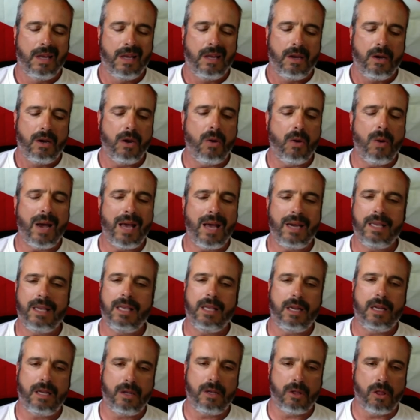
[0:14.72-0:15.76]
know how to
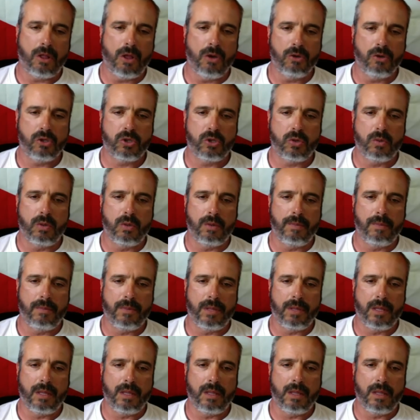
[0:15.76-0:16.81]
get in close to
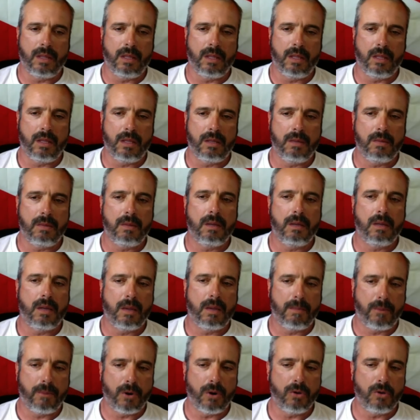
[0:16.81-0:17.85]
them,
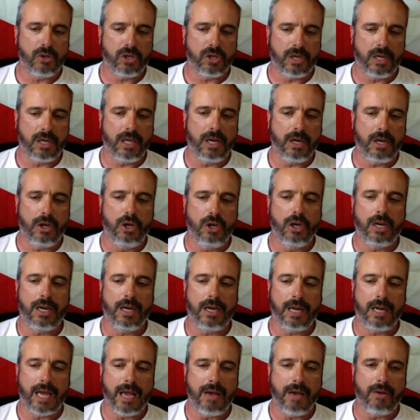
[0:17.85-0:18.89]
approach and get a good
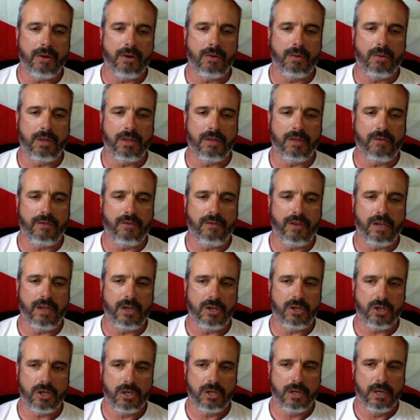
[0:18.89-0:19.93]
encounter with the
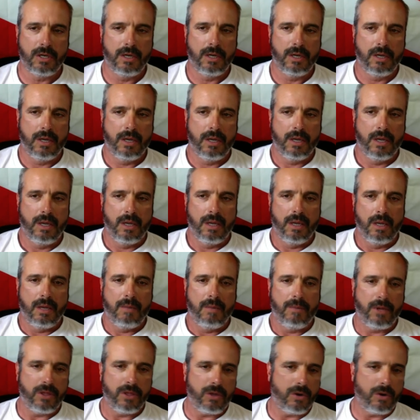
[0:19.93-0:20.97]
fish.
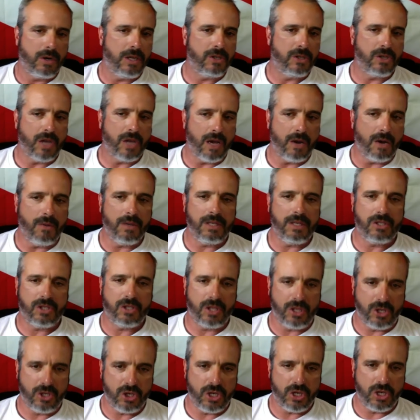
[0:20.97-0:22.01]
But there is always
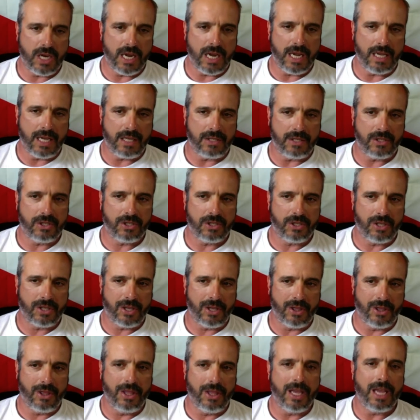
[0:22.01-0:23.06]
the chance
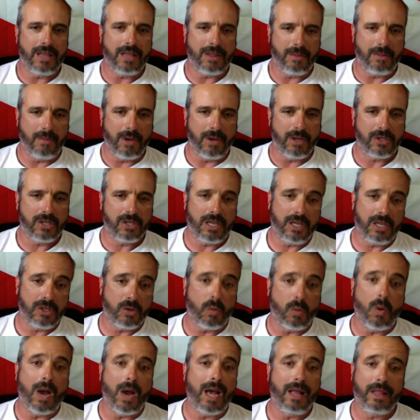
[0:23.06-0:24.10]
that the muskie, it's a
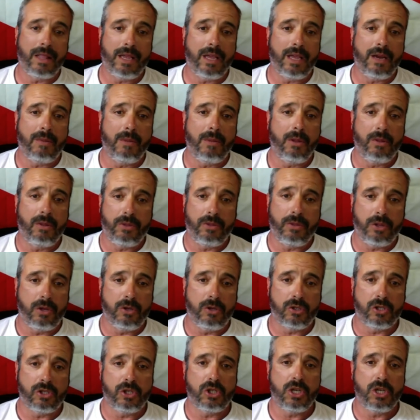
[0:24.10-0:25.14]
wild animal,
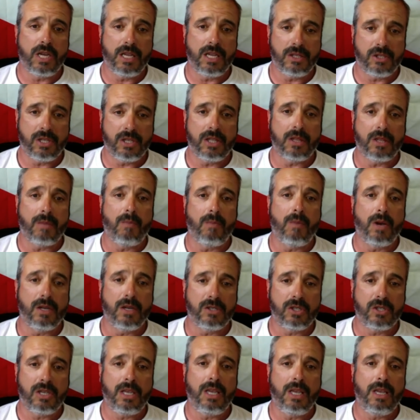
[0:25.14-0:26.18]
there's a chance that the
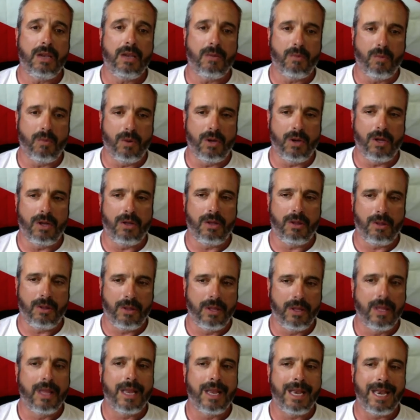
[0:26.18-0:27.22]
muskie will
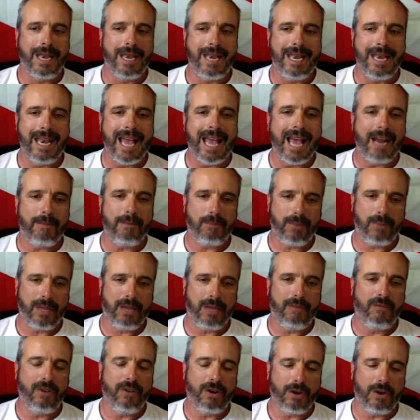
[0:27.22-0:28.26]
not be
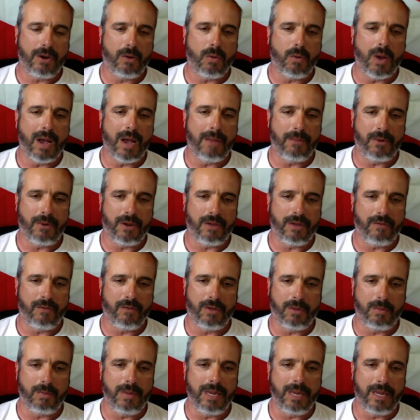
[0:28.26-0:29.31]
very cooperative
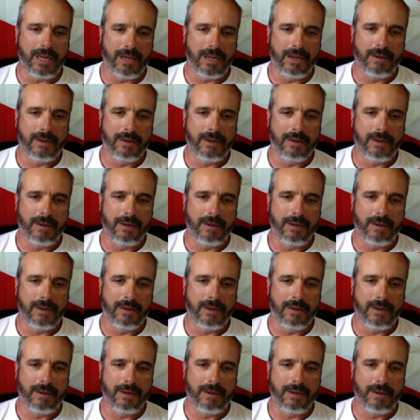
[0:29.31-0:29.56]
with me.